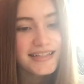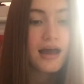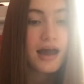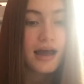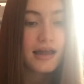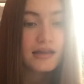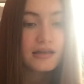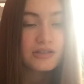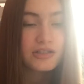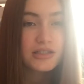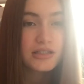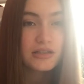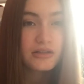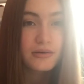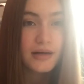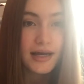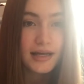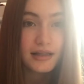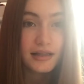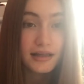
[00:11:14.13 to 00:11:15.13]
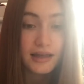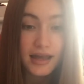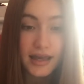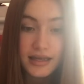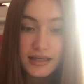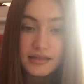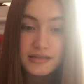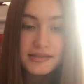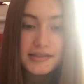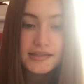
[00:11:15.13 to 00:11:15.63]

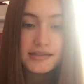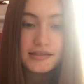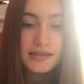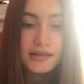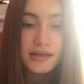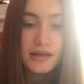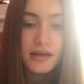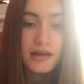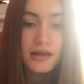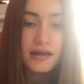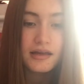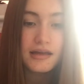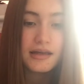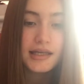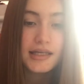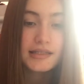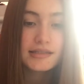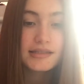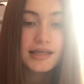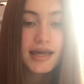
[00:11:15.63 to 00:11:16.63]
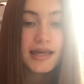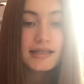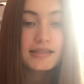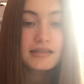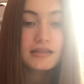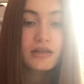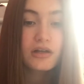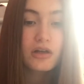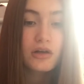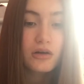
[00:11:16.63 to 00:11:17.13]
Halogenoalkanes, it
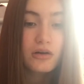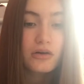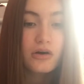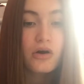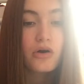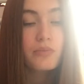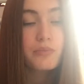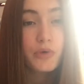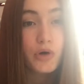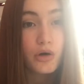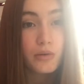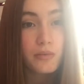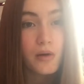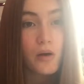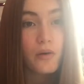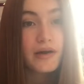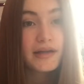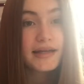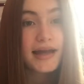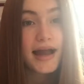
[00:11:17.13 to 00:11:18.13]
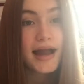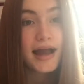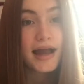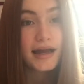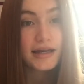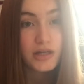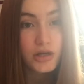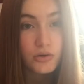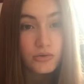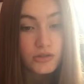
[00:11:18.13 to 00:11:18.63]
says chloro, bromo, and
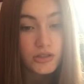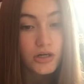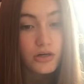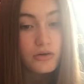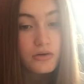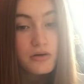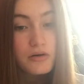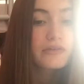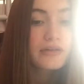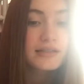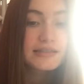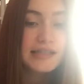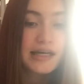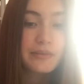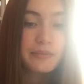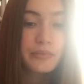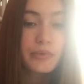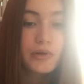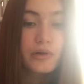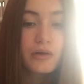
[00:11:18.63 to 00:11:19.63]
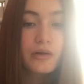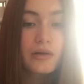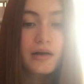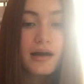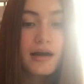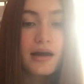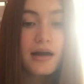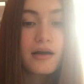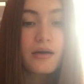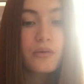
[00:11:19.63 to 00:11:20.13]
iodo. For example,
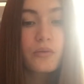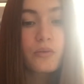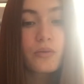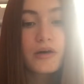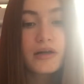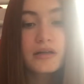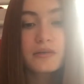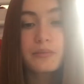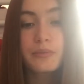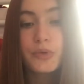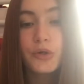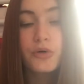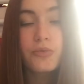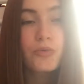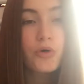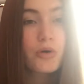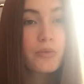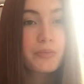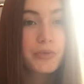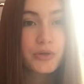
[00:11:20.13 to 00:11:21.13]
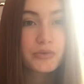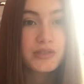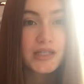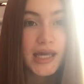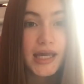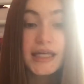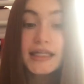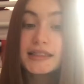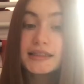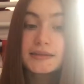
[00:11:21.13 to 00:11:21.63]

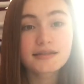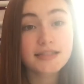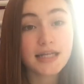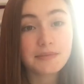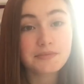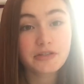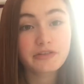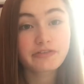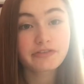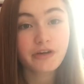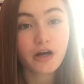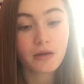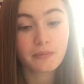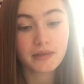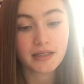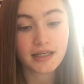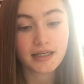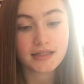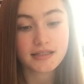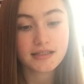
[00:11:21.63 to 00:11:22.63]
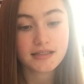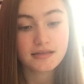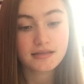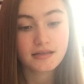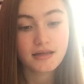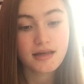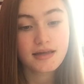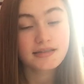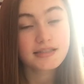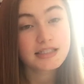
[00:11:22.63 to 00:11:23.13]
1-bromobutane. Types of formulas.
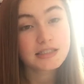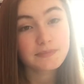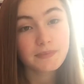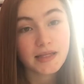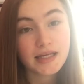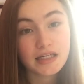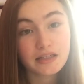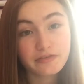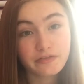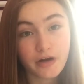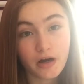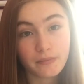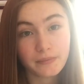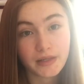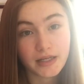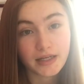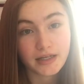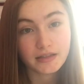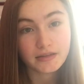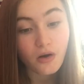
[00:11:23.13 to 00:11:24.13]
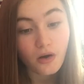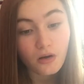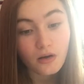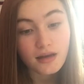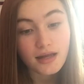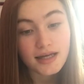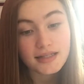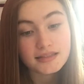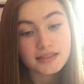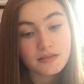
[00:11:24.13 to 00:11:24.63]
Displayed formula. All
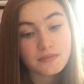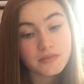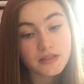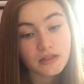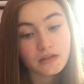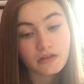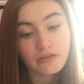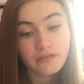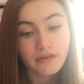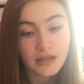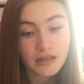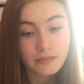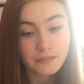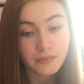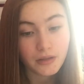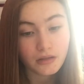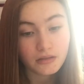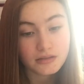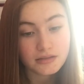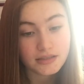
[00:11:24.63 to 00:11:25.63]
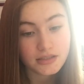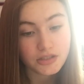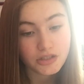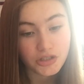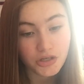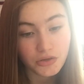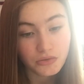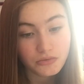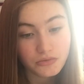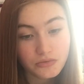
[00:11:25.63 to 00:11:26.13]
atoms and covalent bonds are
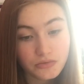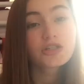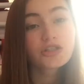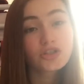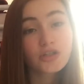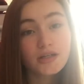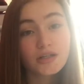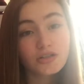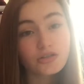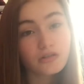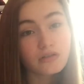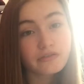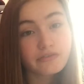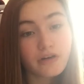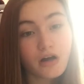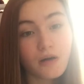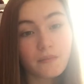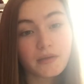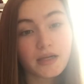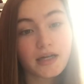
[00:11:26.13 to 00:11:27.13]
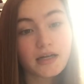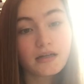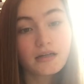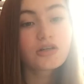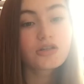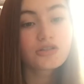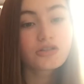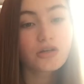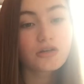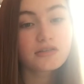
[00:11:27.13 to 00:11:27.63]
shown. Structural formula
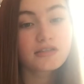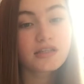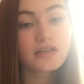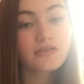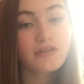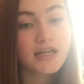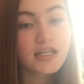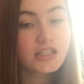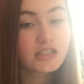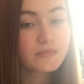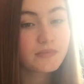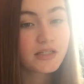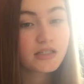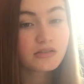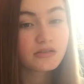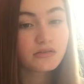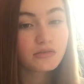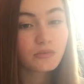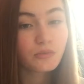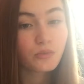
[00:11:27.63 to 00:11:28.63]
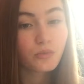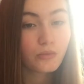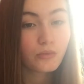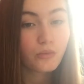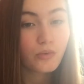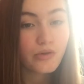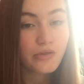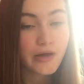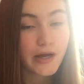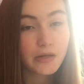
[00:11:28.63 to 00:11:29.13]
shows the arrangement
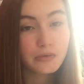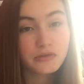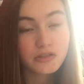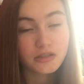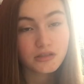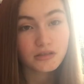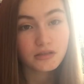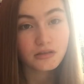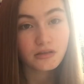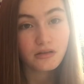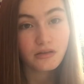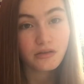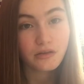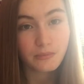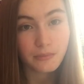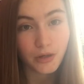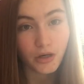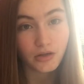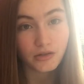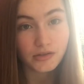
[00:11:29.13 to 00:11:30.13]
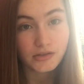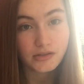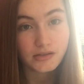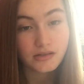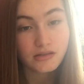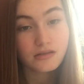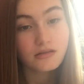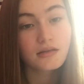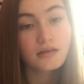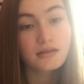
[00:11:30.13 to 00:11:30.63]
without the
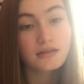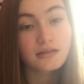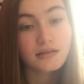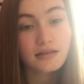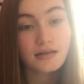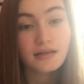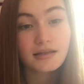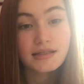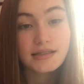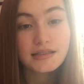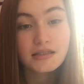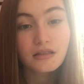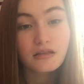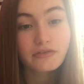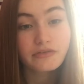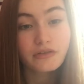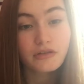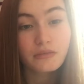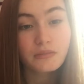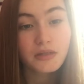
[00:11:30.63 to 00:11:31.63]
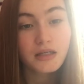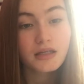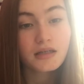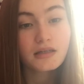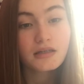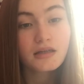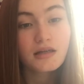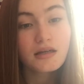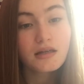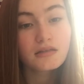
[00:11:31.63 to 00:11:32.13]
bonds. Skeletal formula
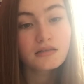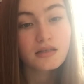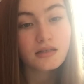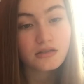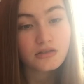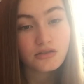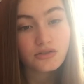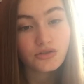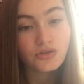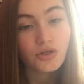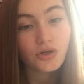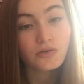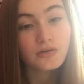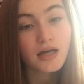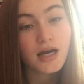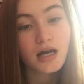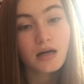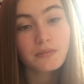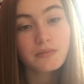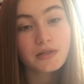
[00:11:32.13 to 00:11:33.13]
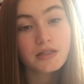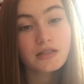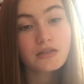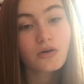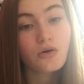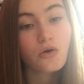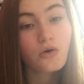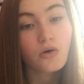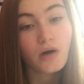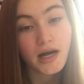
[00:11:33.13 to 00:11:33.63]
doesn't show carbon
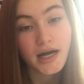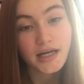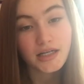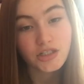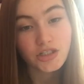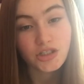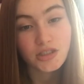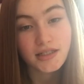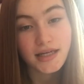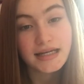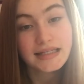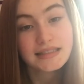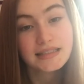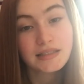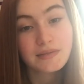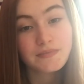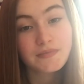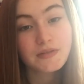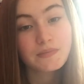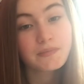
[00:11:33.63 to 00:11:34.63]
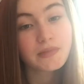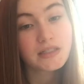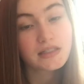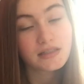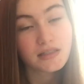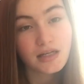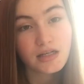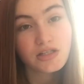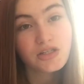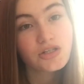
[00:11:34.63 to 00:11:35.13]
or hydrogen atoms but
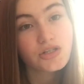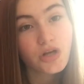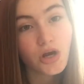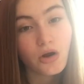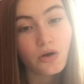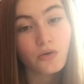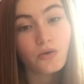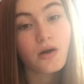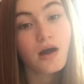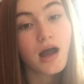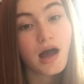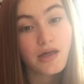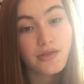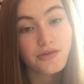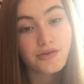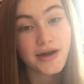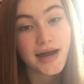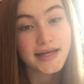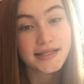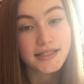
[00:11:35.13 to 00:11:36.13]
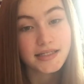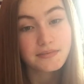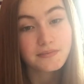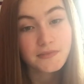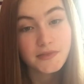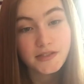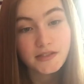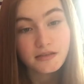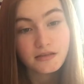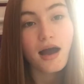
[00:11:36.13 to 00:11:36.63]
does show other
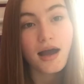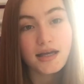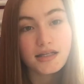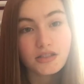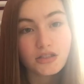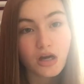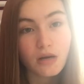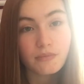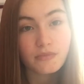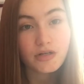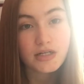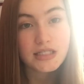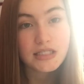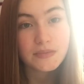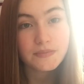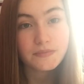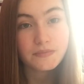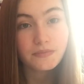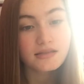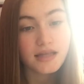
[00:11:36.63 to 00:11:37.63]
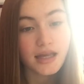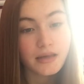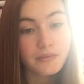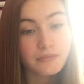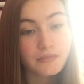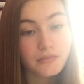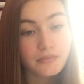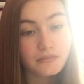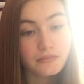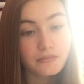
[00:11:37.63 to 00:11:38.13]
atoms. Isomerism,
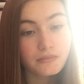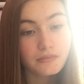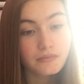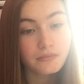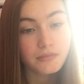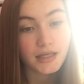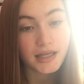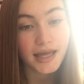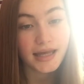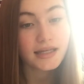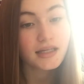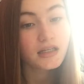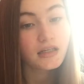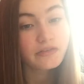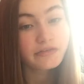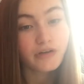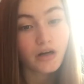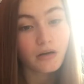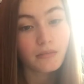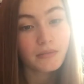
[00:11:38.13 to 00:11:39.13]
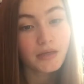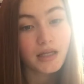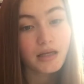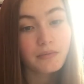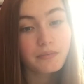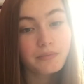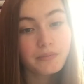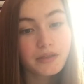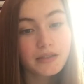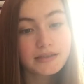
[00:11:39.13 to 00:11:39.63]
same molecular formula
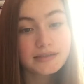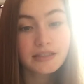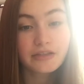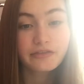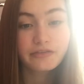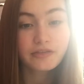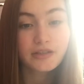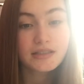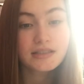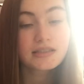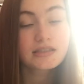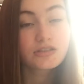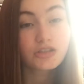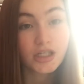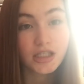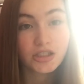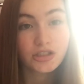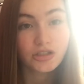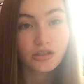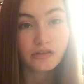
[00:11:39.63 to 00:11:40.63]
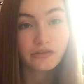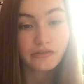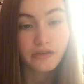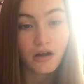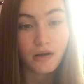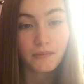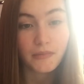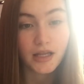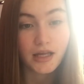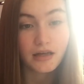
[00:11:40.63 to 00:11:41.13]
but different structural
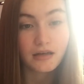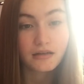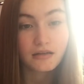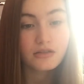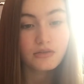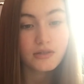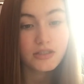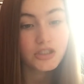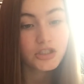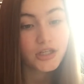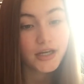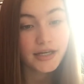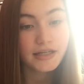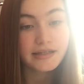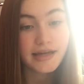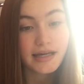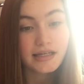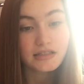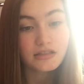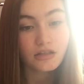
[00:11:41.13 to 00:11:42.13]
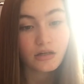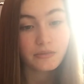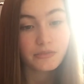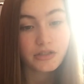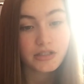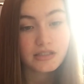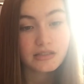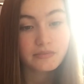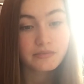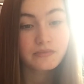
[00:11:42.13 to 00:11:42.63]
formula. So a chain
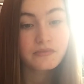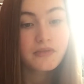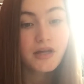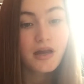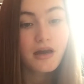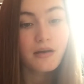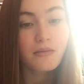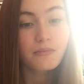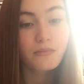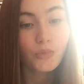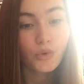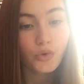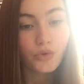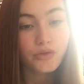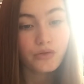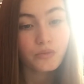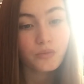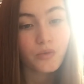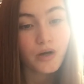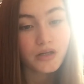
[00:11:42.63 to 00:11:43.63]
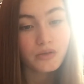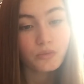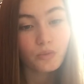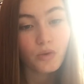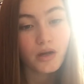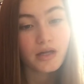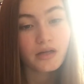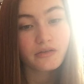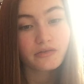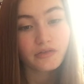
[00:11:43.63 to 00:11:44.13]
isomerism, more than one
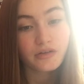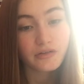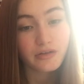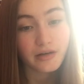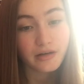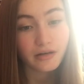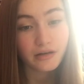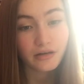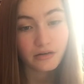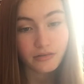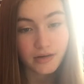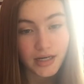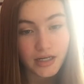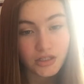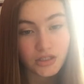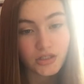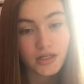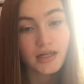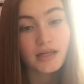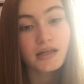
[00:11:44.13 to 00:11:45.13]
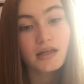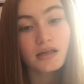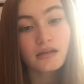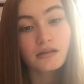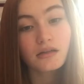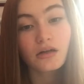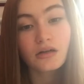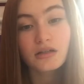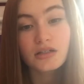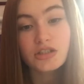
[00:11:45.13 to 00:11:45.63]
way of arranging
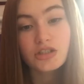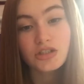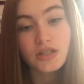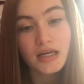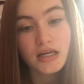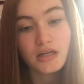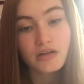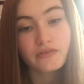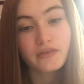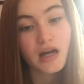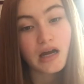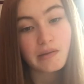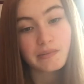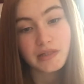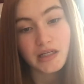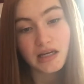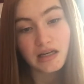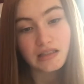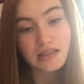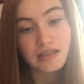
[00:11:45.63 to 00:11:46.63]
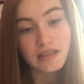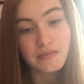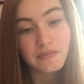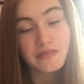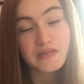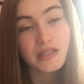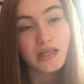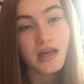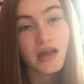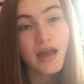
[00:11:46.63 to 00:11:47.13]
longest chain of carbon
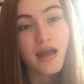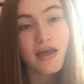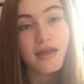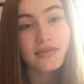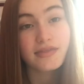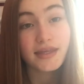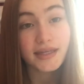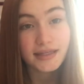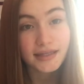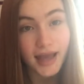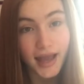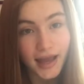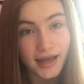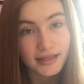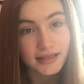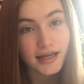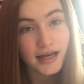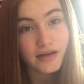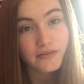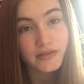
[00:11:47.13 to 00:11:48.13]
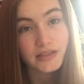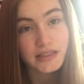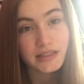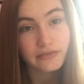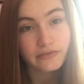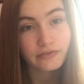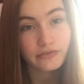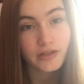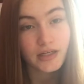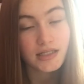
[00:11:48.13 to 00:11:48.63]
atoms. They can have a
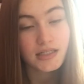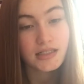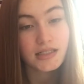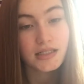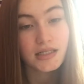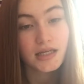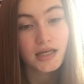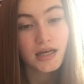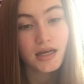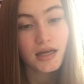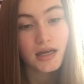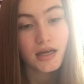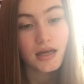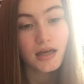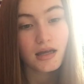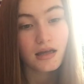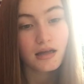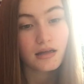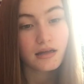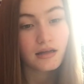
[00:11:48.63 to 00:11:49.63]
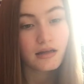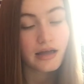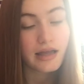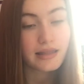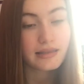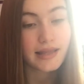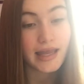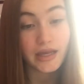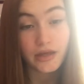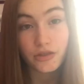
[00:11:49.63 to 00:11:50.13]
different
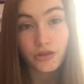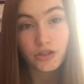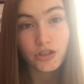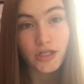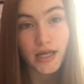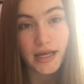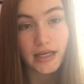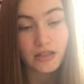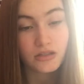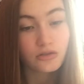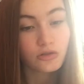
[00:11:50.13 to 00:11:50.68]
length chain.